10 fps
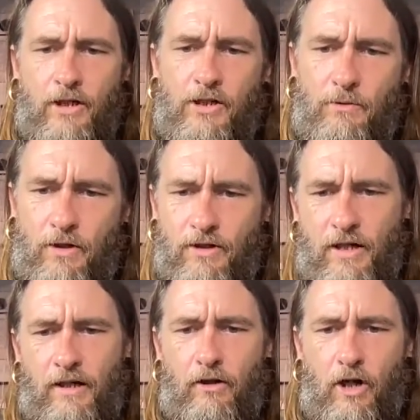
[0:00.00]
said she was going to
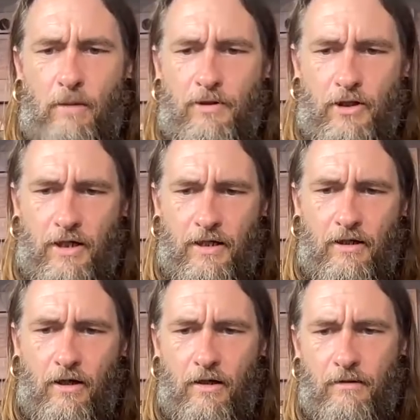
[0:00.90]
set an alarm and try to
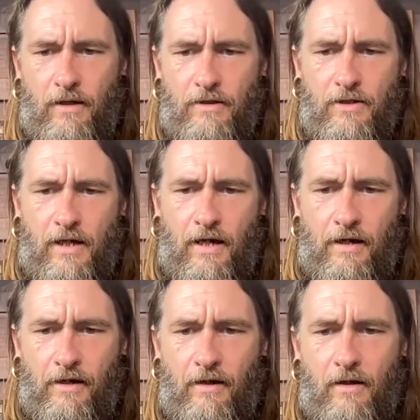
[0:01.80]
get on and say
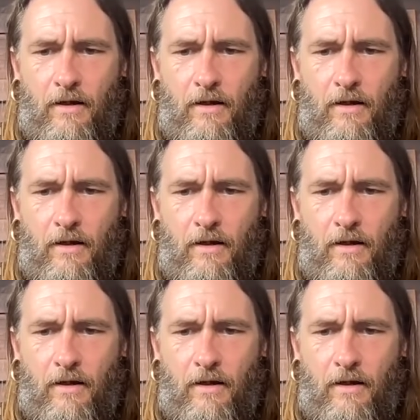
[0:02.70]
hi.